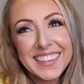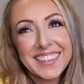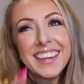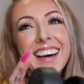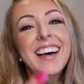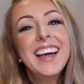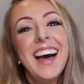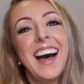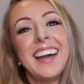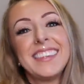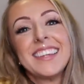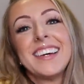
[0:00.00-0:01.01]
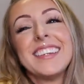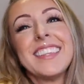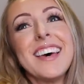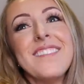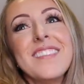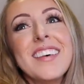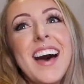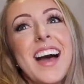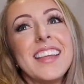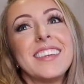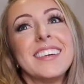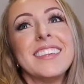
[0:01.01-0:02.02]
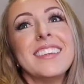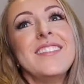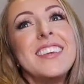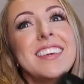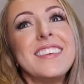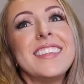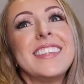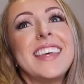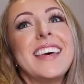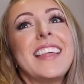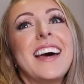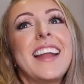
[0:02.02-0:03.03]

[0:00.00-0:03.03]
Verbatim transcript: I things told, and now I am cool. Them, I told them that you'd say